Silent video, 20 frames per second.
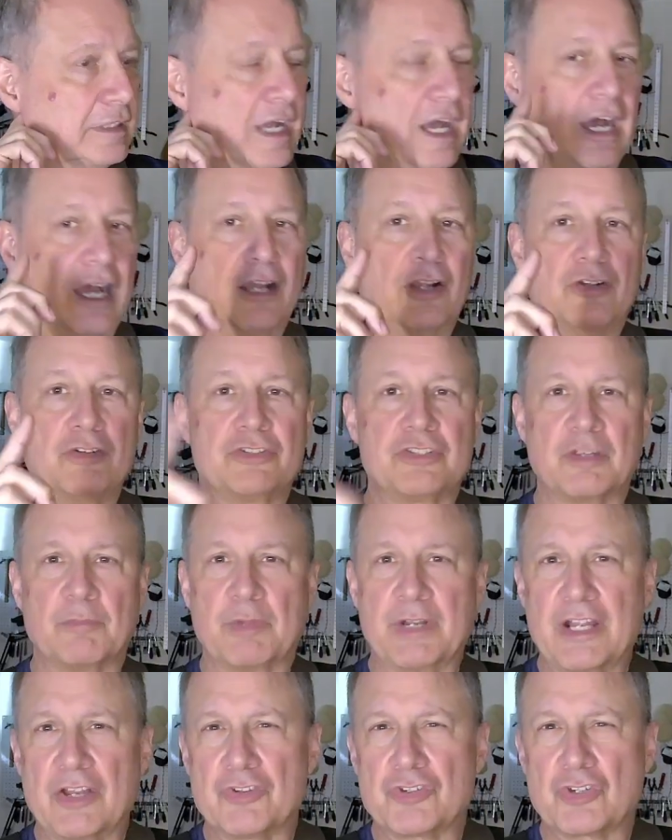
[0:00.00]
I heard
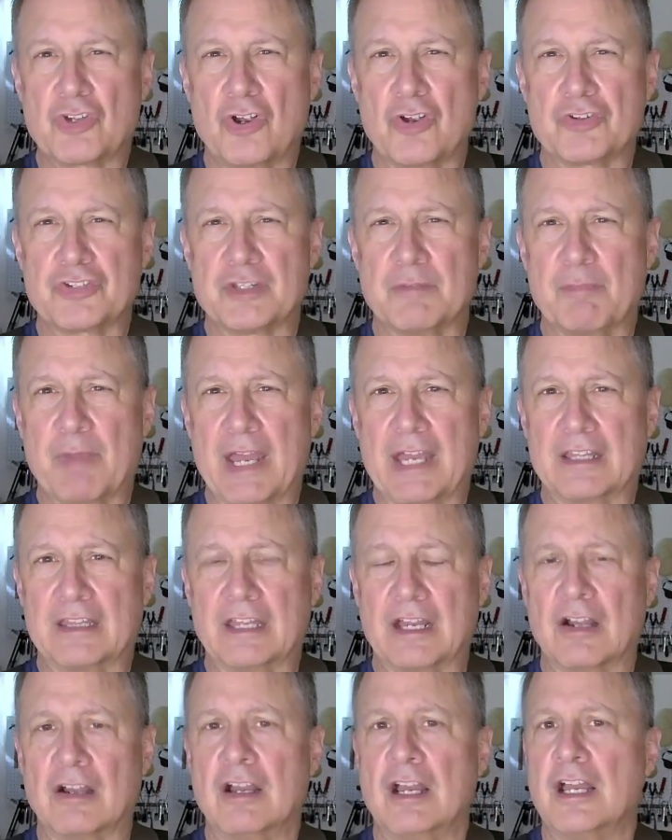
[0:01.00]
somebody else cursing back
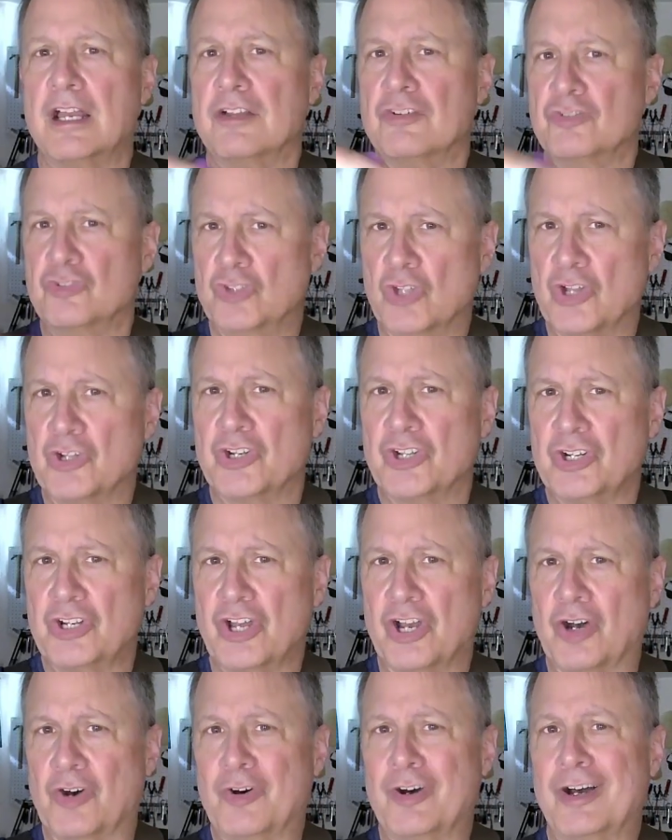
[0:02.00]
there.
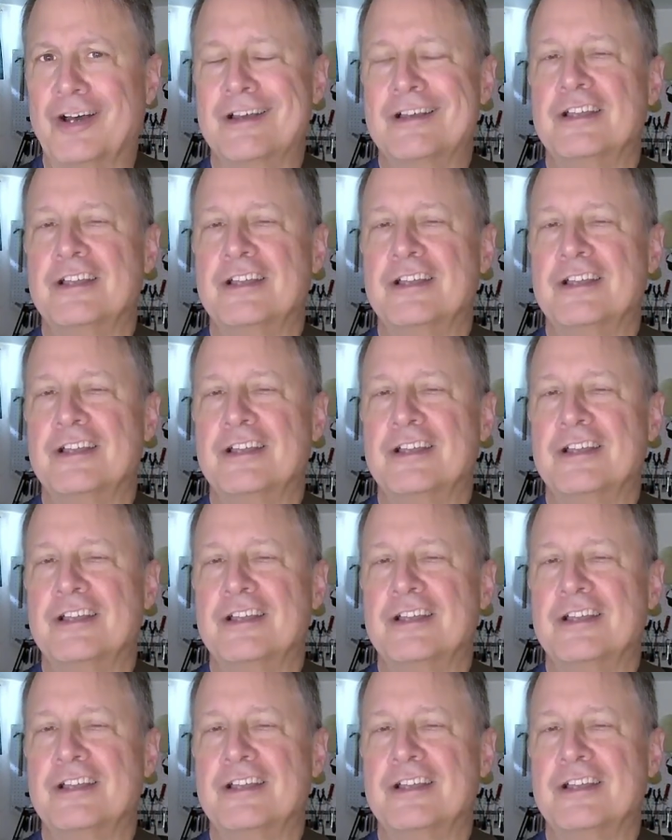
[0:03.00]
No.